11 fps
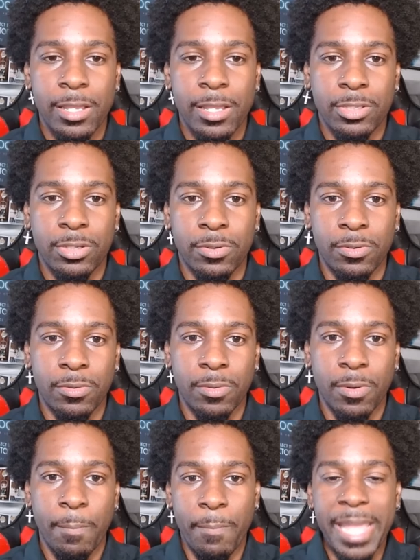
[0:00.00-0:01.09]
to
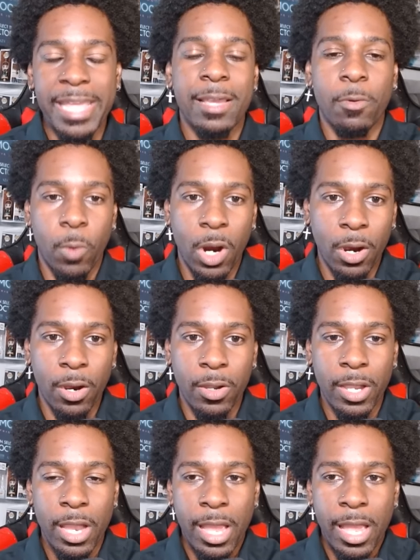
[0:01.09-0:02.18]
make it
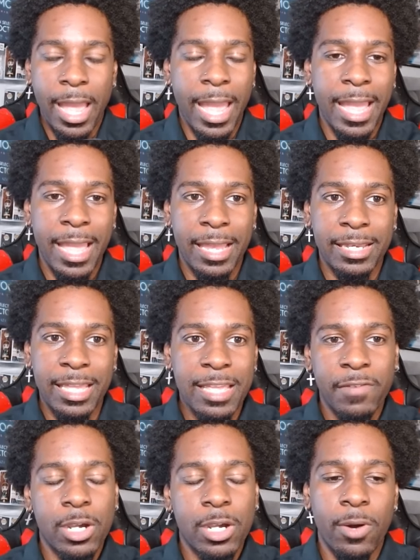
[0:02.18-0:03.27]
work. And
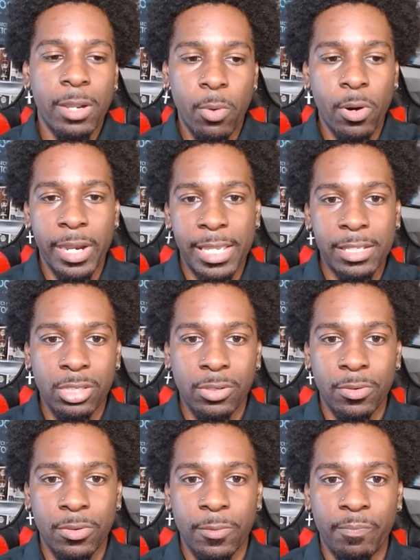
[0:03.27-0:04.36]
even going more
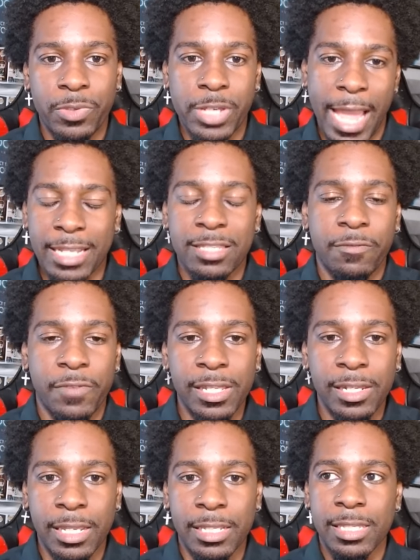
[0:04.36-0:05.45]
into Jack's
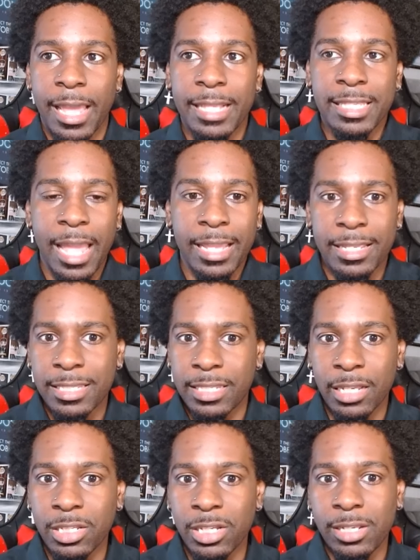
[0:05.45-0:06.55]
feelings, it's like
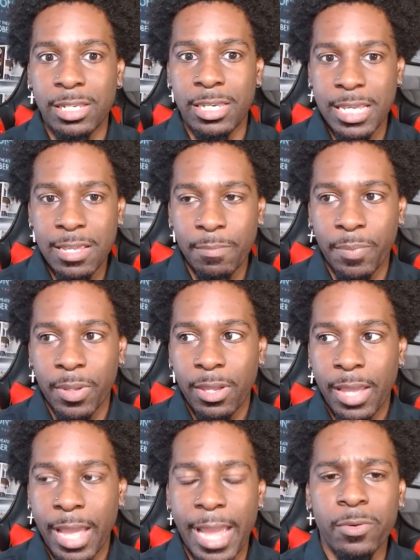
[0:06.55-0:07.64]
such a deep
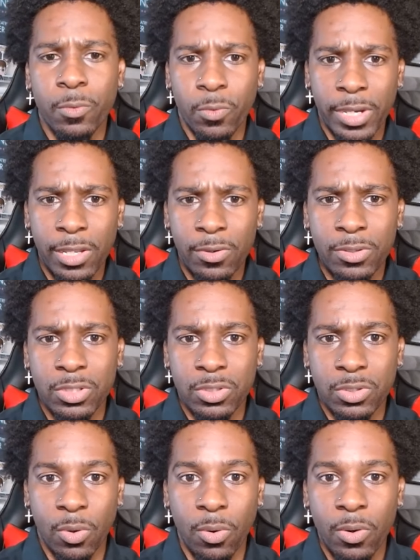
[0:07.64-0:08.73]
and real
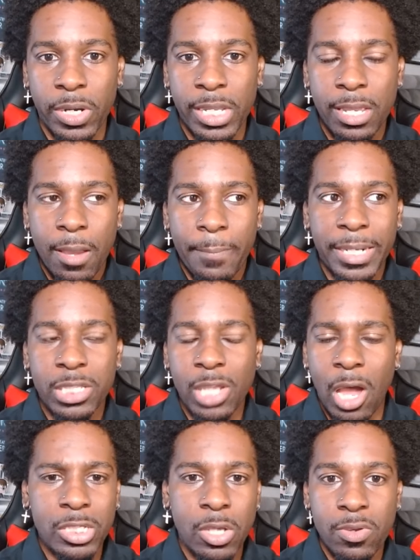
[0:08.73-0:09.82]
story, but it's
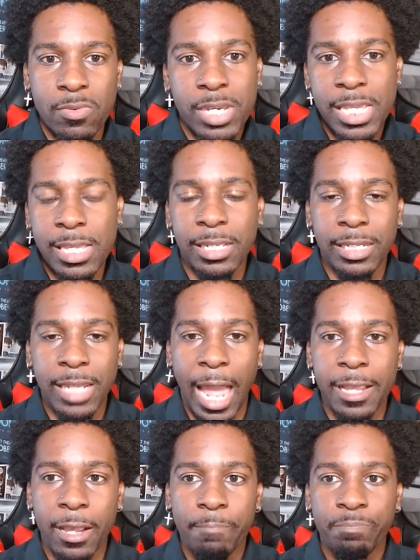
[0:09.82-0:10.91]
also unique.
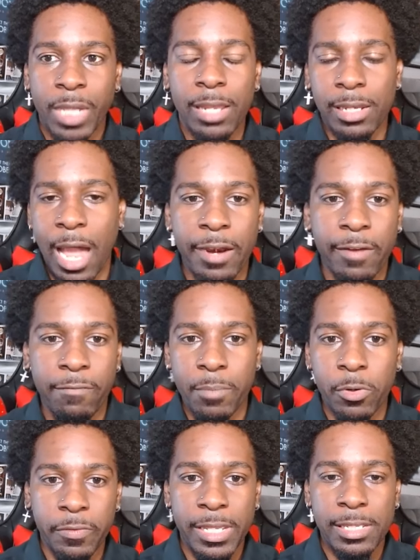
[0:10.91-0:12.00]
Like, a lot of
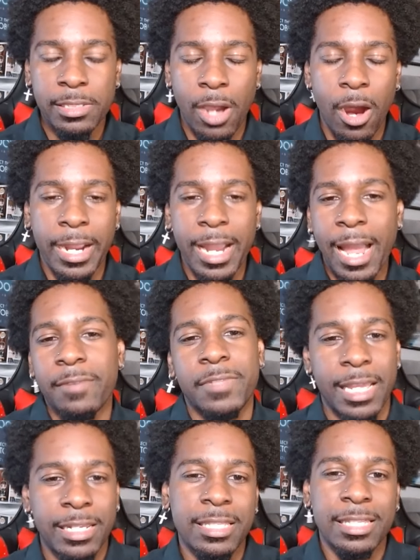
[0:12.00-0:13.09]
movies are kind of
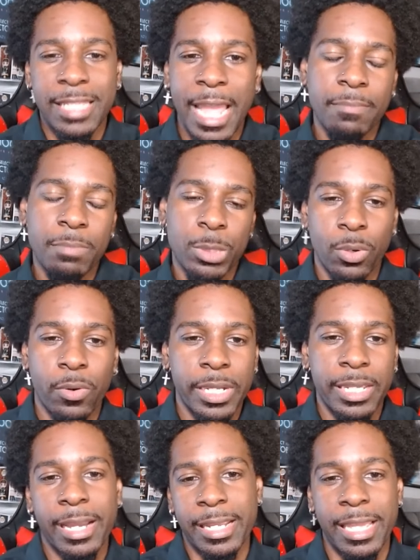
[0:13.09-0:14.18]
telling the same
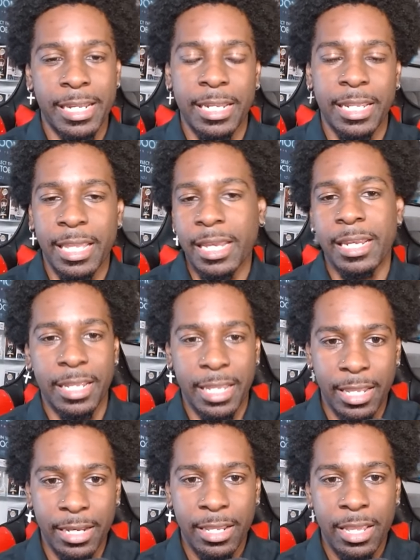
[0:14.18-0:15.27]
story again and again and
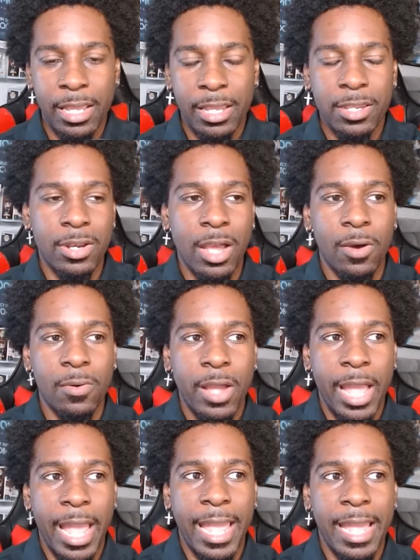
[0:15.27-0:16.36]
again, you know?
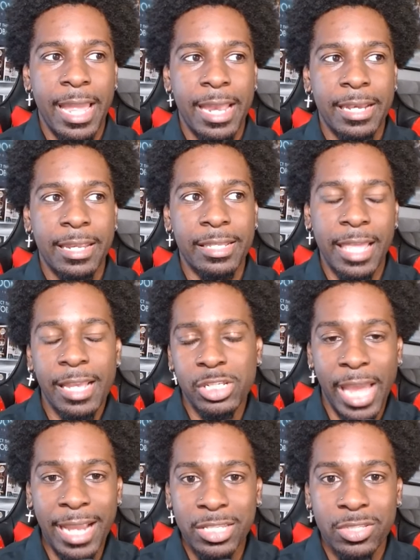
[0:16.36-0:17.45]
And
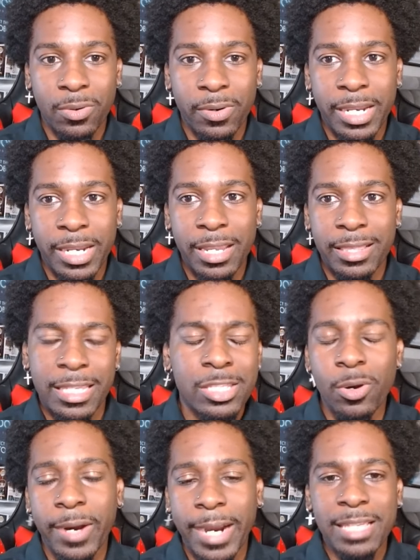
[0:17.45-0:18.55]
Jack's story, this
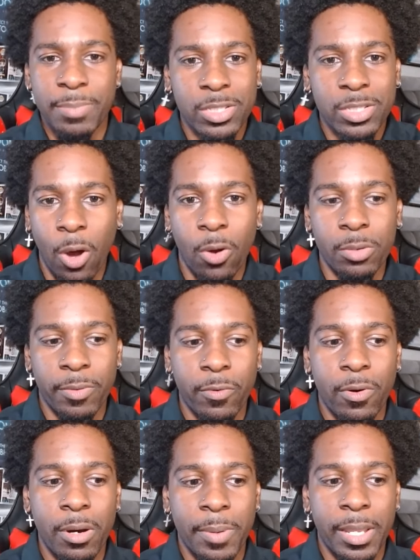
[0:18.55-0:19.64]
story has been told
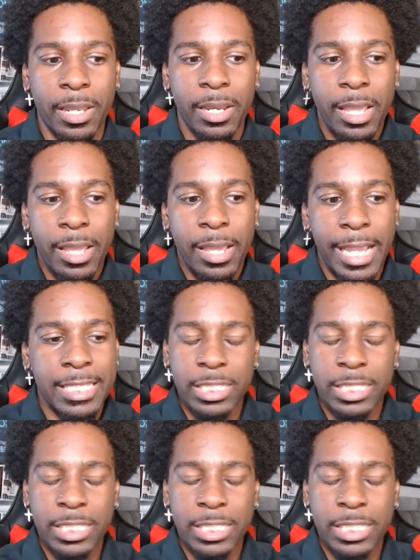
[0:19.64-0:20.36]
before, but it's